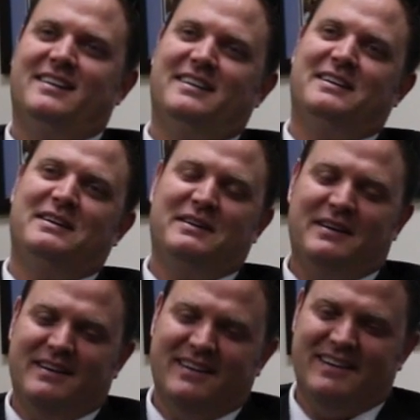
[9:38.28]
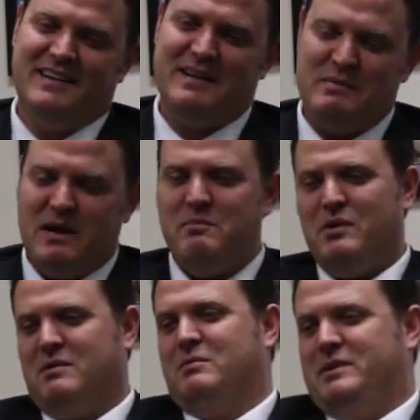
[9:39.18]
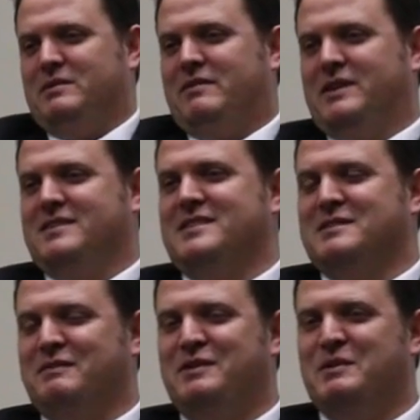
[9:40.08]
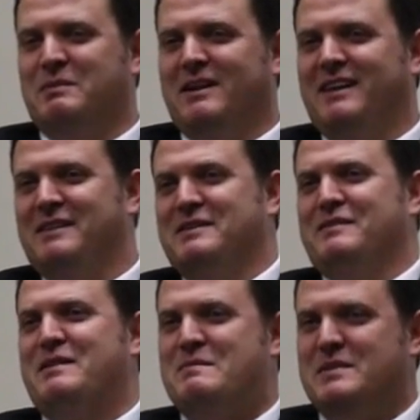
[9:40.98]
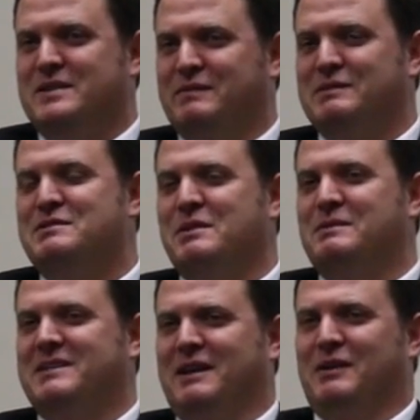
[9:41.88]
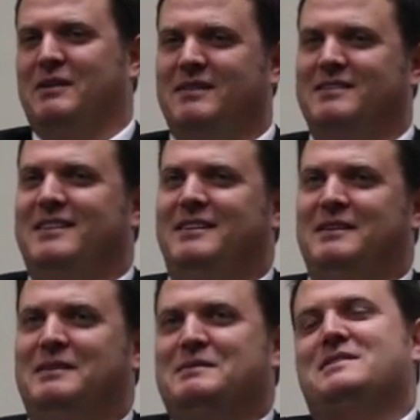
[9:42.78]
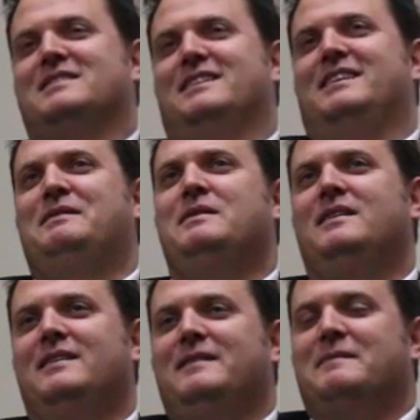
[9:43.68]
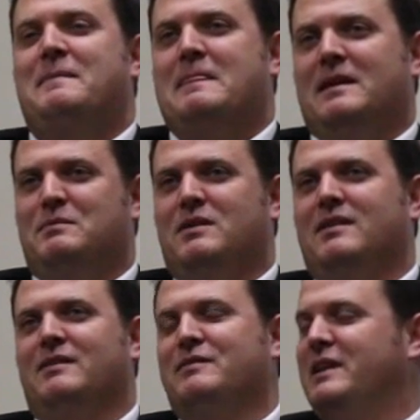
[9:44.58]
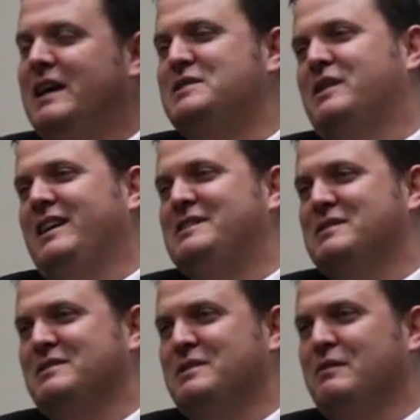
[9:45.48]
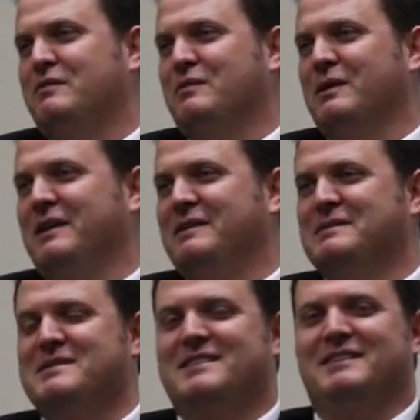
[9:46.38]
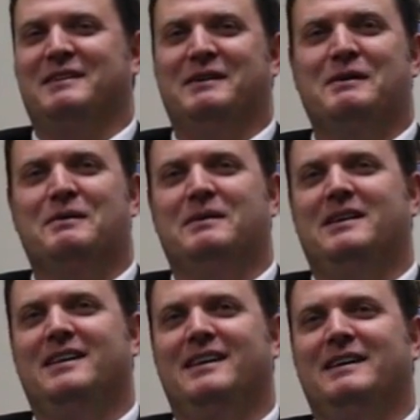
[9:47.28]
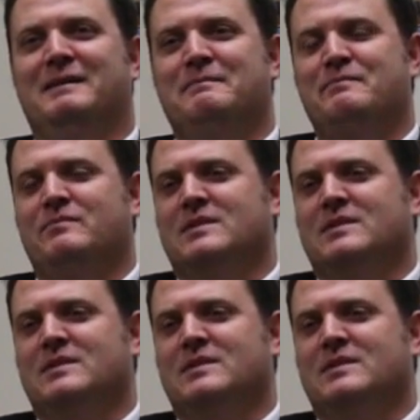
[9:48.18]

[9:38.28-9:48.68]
I probably do have a good sense of humor. I don't know if I'm much of a joke teller. Let's see. Let me think of an education joke for you. So